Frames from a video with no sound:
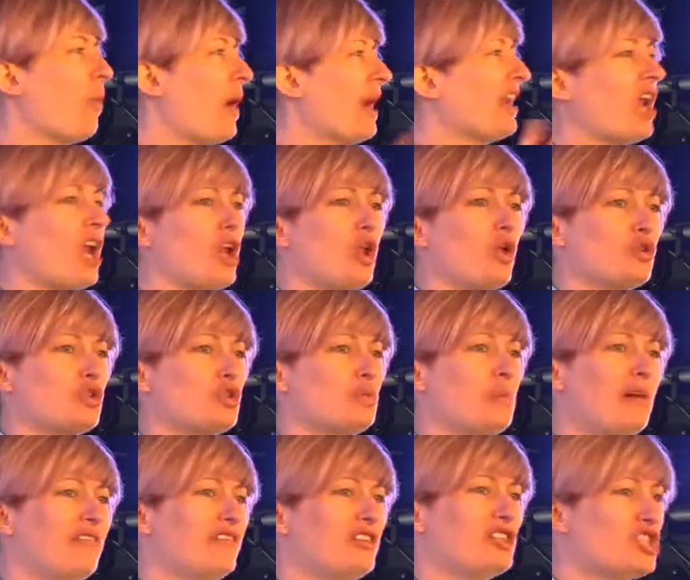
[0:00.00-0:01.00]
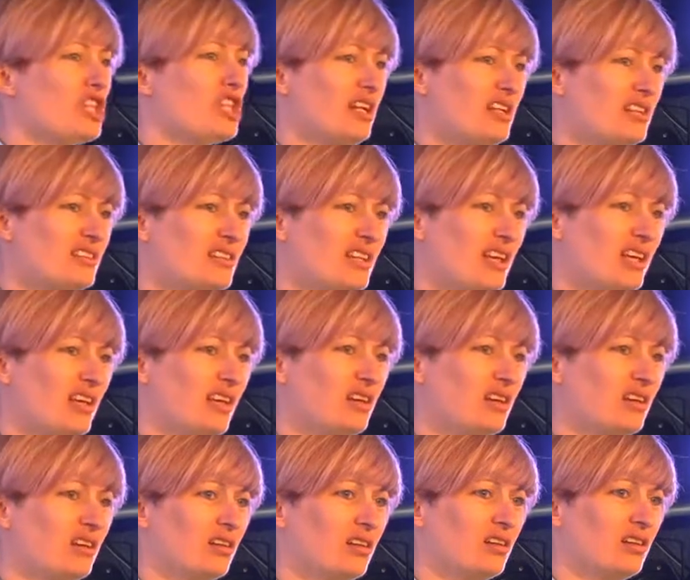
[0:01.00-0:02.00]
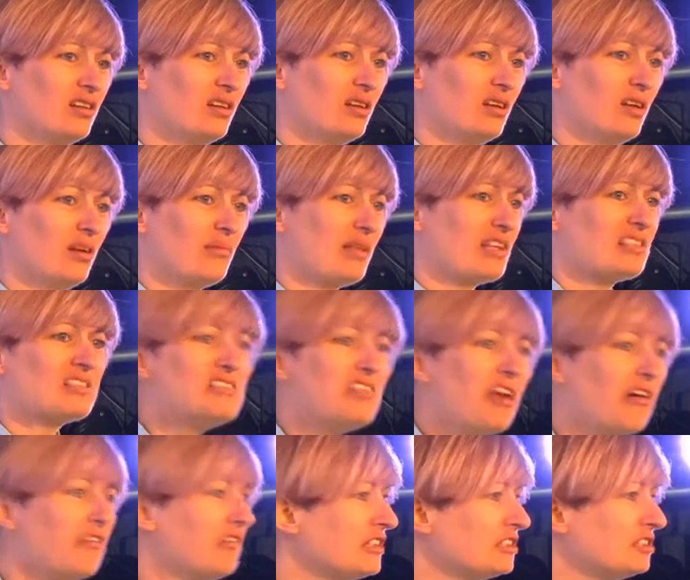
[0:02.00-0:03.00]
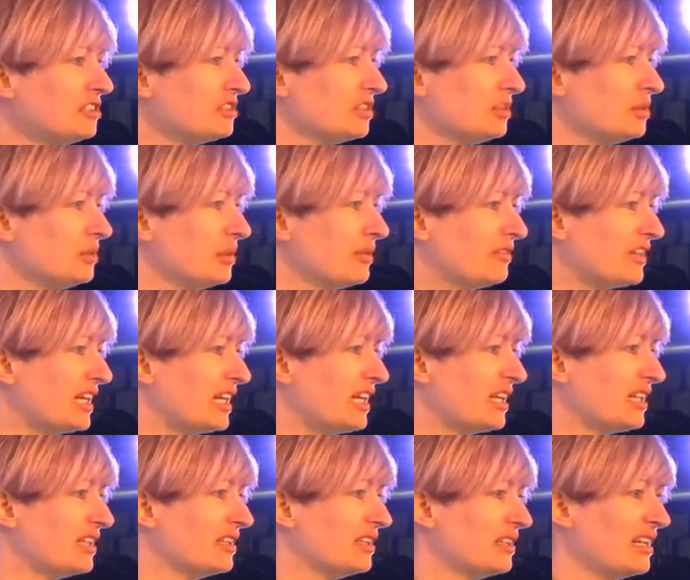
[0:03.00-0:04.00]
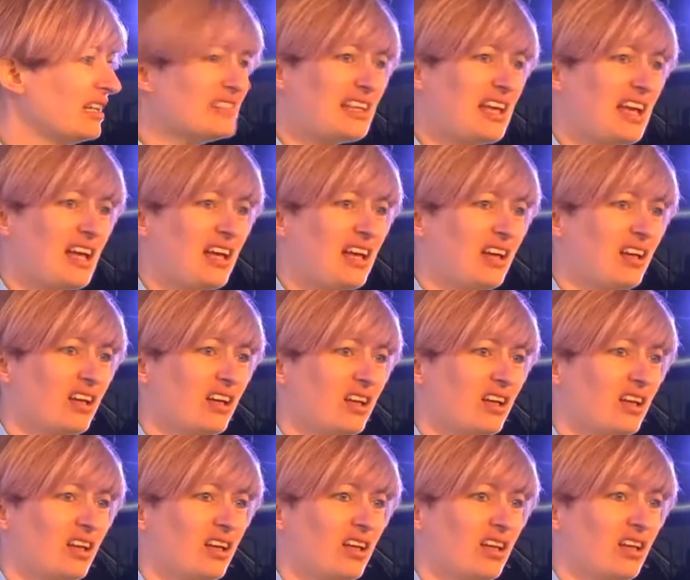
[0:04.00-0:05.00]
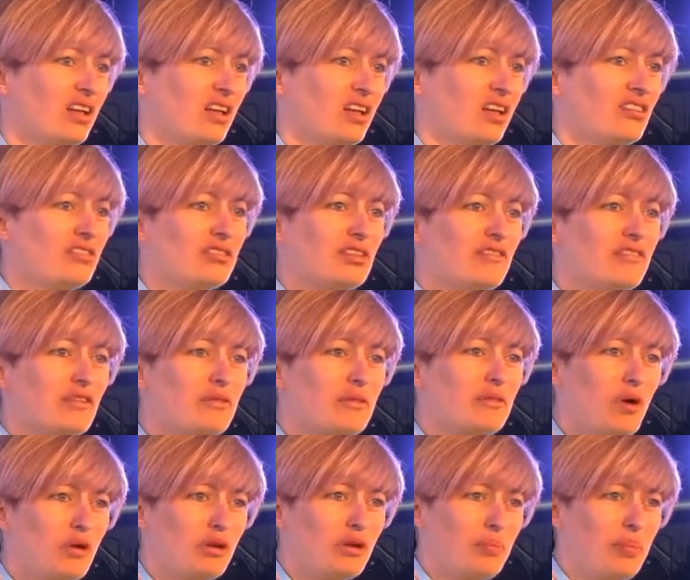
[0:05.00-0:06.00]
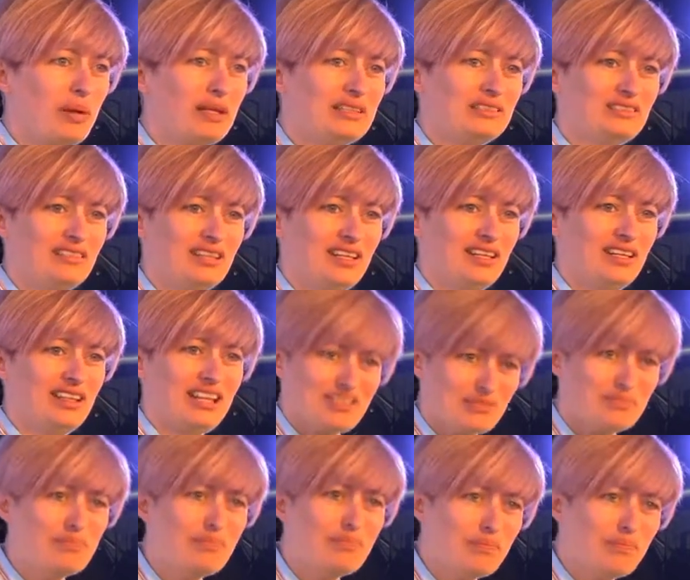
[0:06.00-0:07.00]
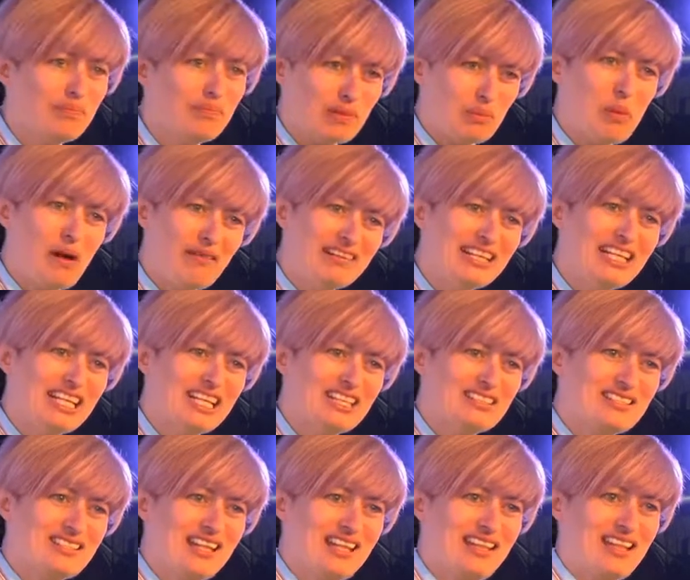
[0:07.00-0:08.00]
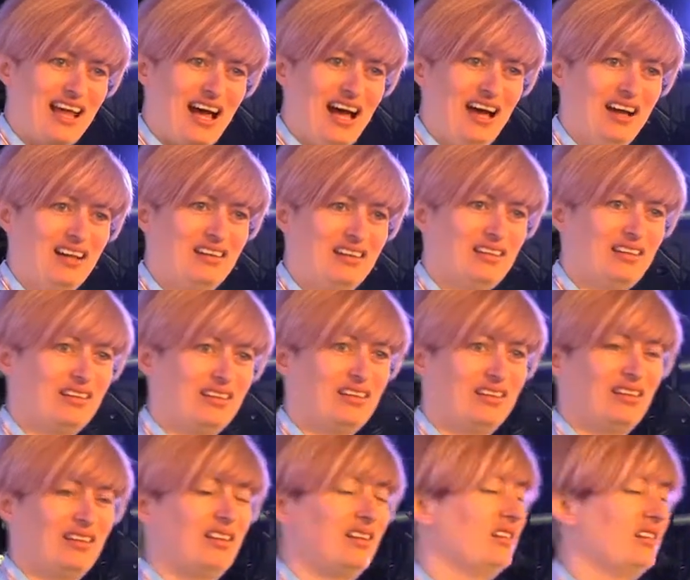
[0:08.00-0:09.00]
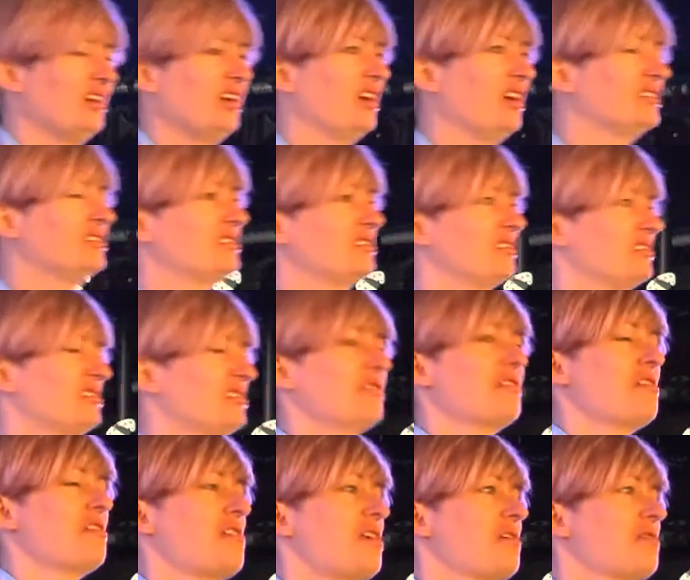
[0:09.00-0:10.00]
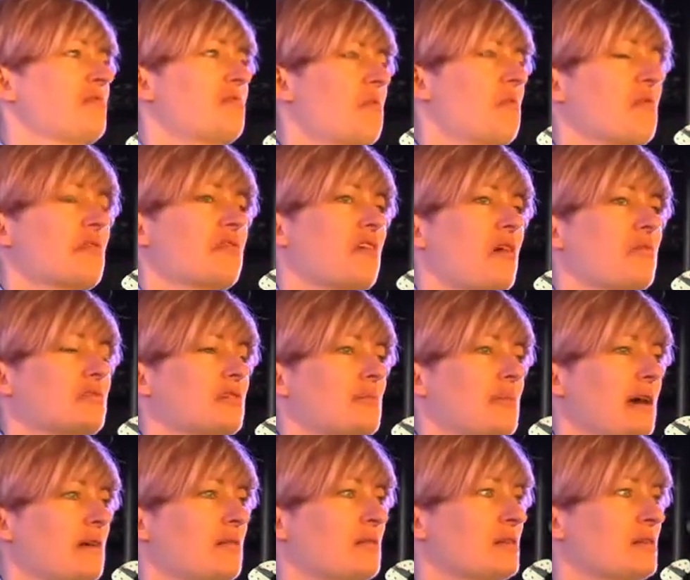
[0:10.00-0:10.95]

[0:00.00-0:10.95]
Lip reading: I lost my virginity. That's nothing to do with it, is it? So if you've got an appendix, that's worrying, isn't it, that? Yeah, I still don't know what that was about.